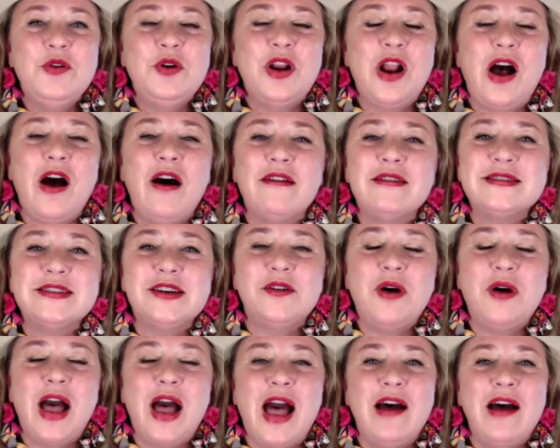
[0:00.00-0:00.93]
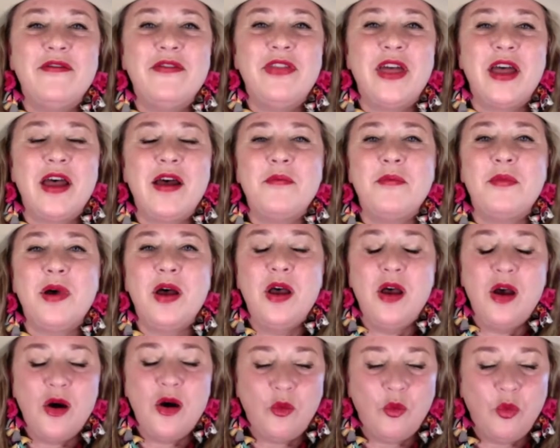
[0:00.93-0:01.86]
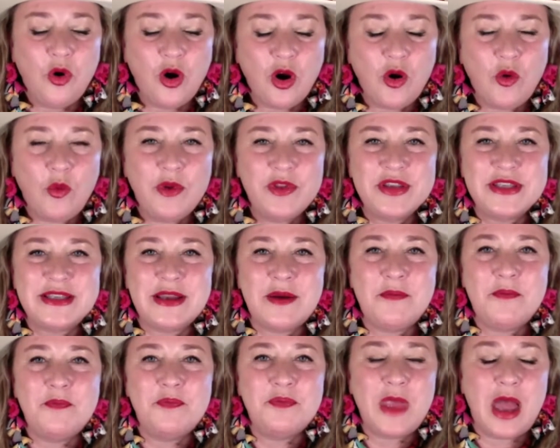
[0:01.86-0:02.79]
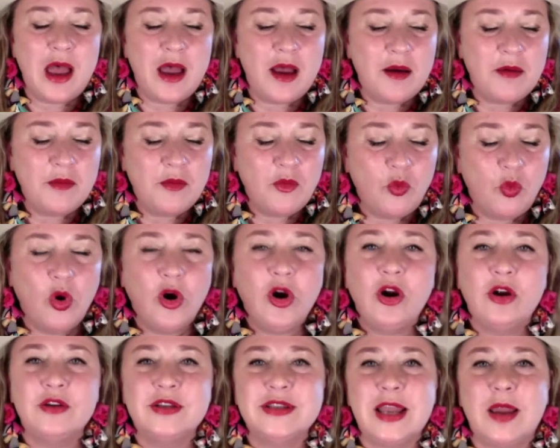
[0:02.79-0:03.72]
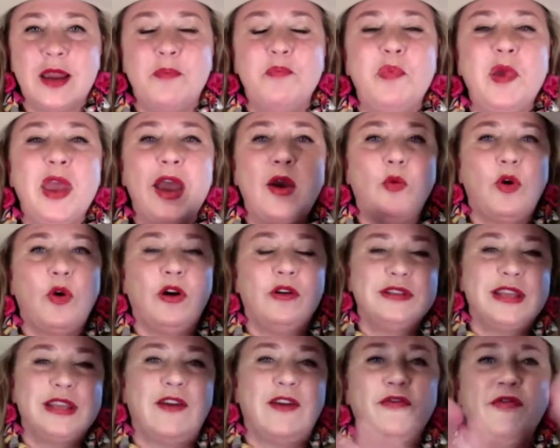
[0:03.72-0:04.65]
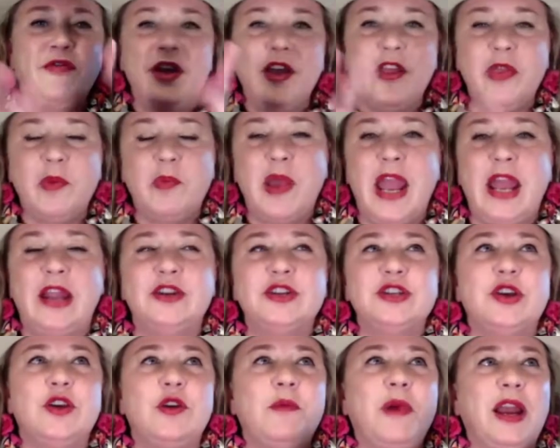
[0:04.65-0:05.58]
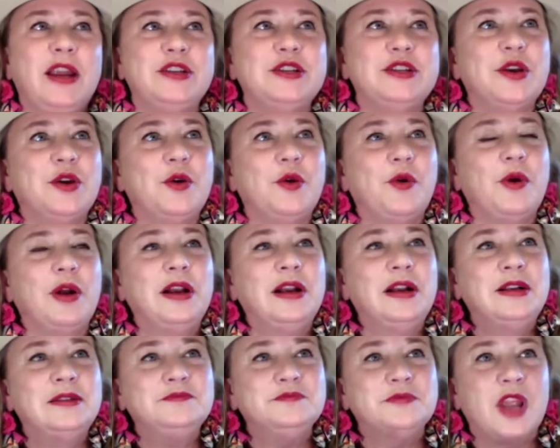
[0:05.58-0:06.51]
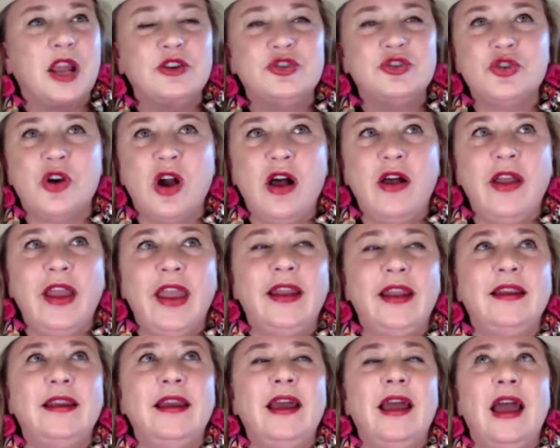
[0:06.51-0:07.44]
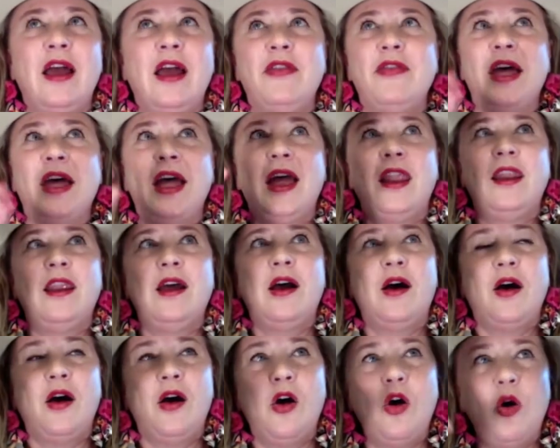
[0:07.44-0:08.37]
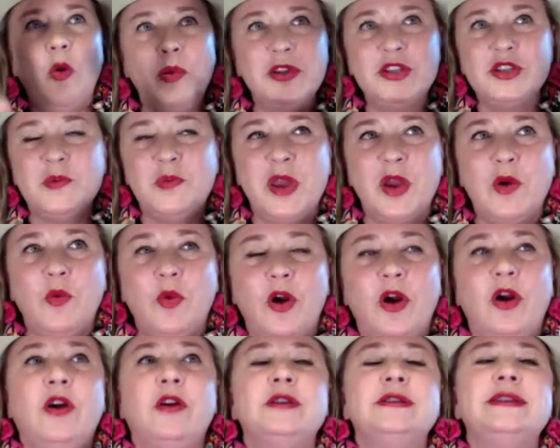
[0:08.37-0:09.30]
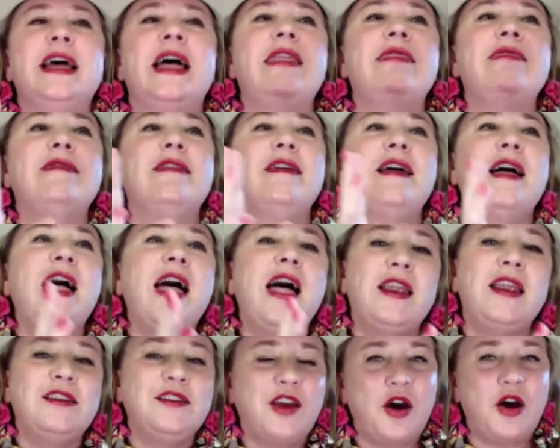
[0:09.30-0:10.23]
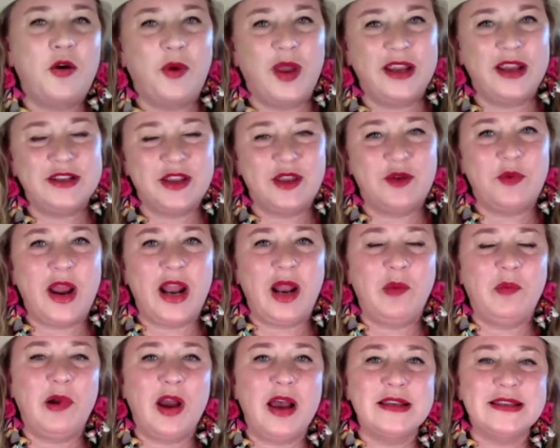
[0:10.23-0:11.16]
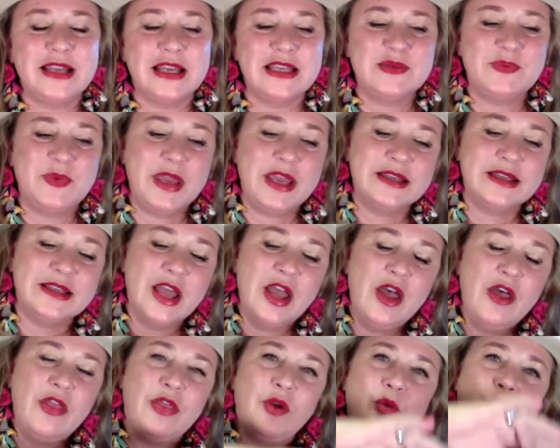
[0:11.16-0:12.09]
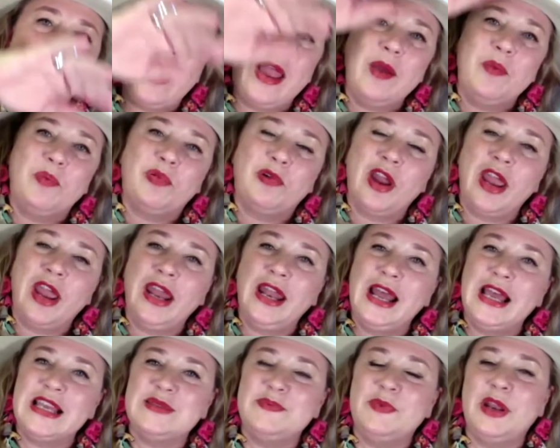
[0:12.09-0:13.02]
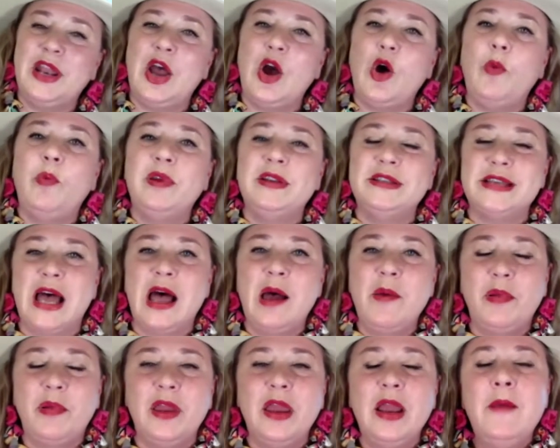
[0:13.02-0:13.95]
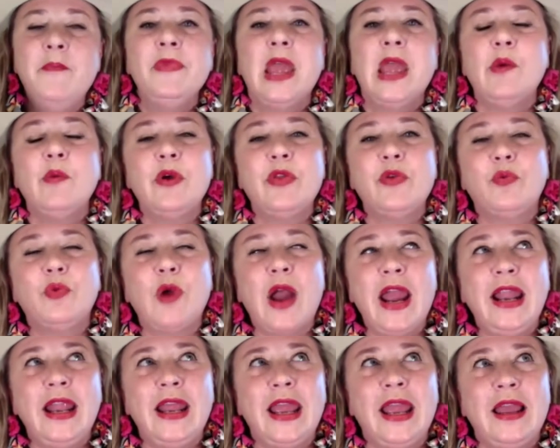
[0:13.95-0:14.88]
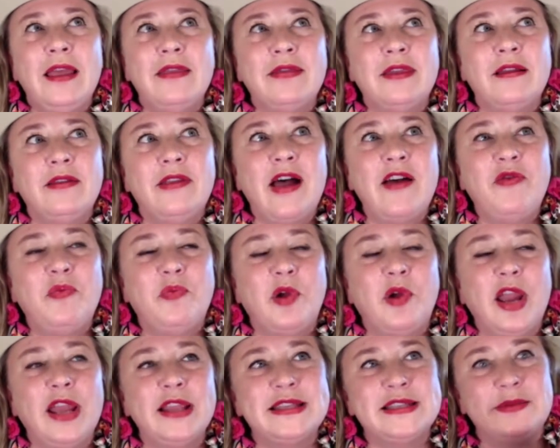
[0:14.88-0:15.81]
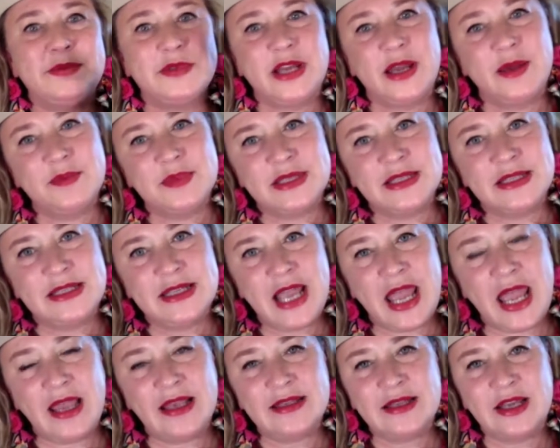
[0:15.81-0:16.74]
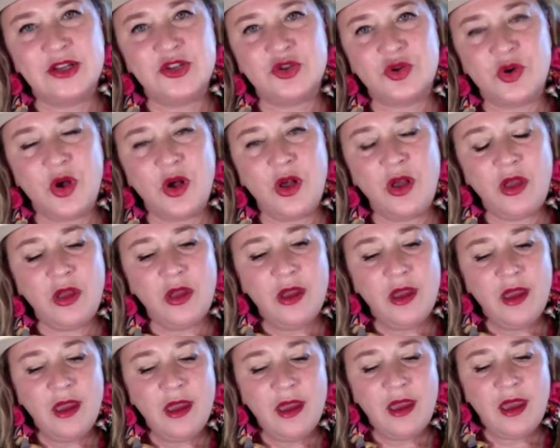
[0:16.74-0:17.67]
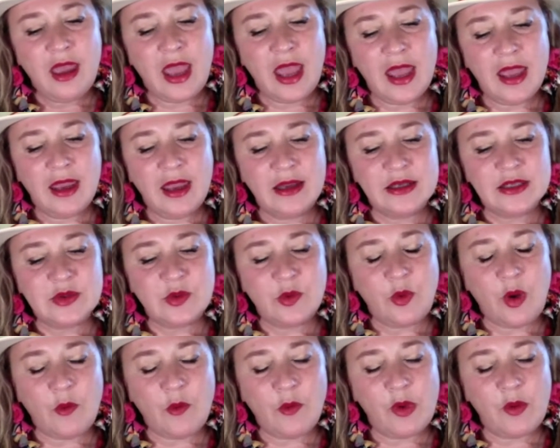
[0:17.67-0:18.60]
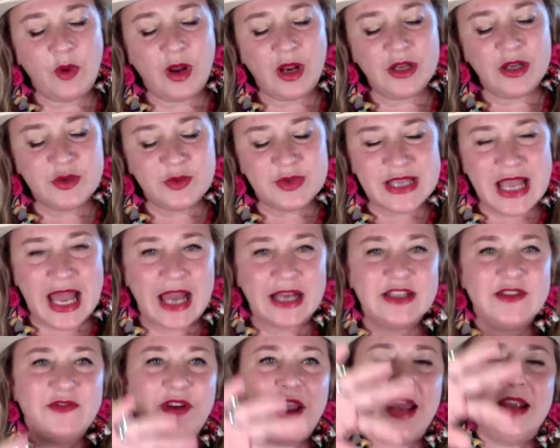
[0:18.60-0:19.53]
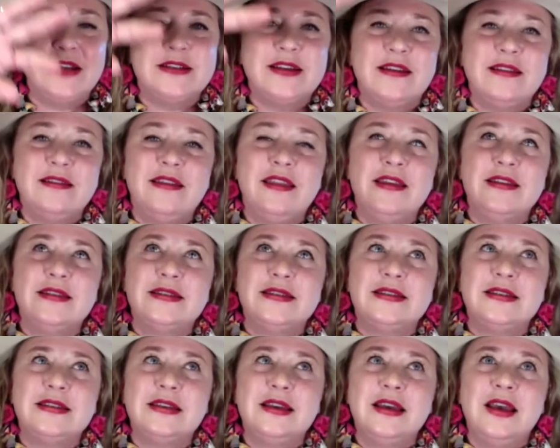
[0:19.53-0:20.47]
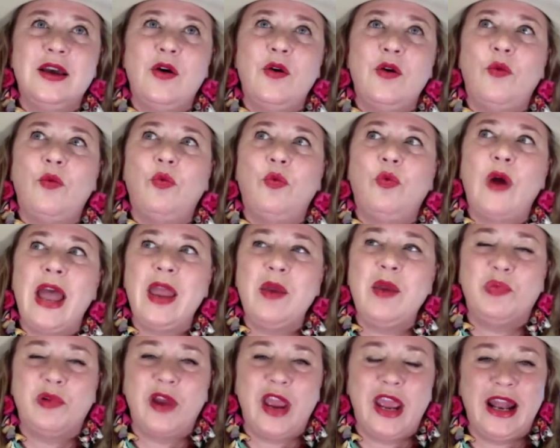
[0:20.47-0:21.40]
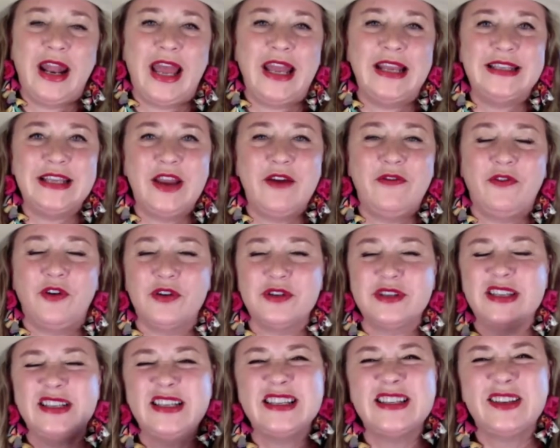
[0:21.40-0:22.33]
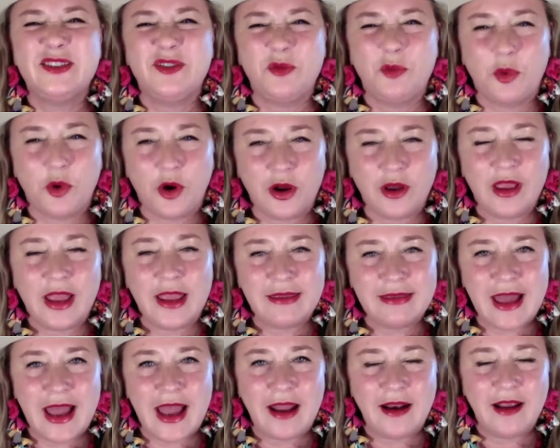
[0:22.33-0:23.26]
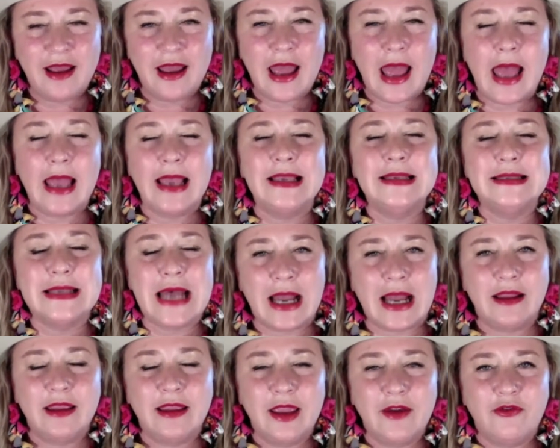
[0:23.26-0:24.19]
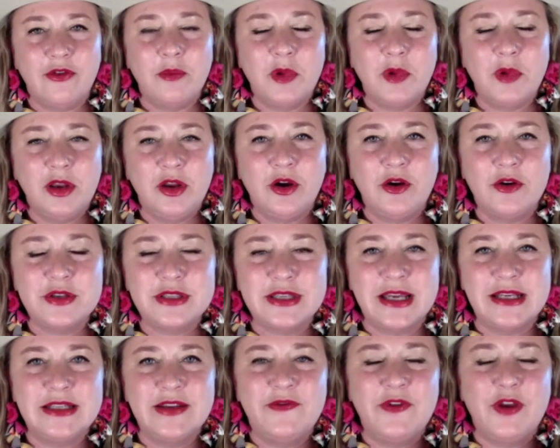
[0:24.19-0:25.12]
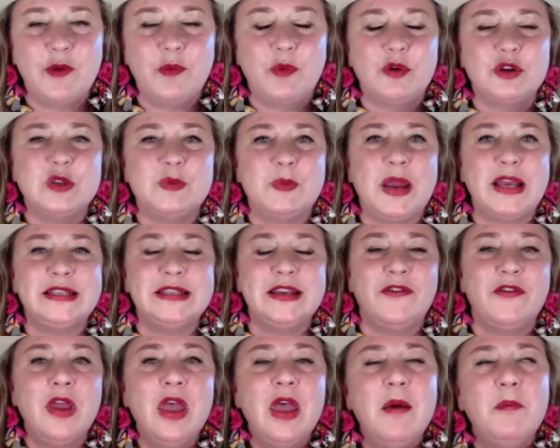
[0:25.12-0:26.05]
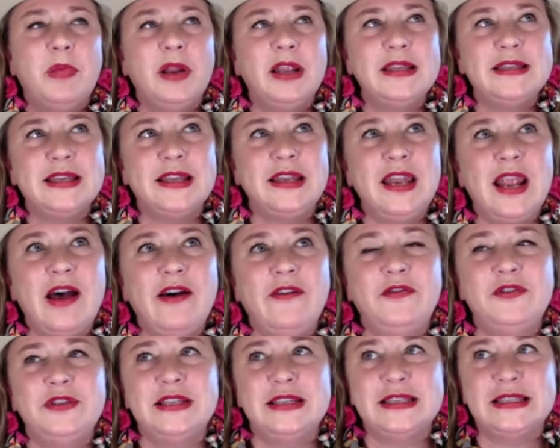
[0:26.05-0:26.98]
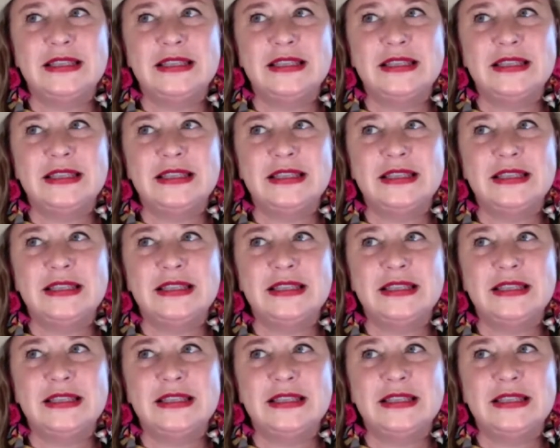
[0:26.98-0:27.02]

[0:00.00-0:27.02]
You could also have them work with some words, like big words, like fill the page. So you might do a drawing and then a whole bunch of big words and then go into the writing process, because the right brain has been opened up. And with writing, the left brain sometimes takes control. And what we want to do is activate this right brain idea first. It doesn't work like that exactly from a neuroscientific perspective, but it's enough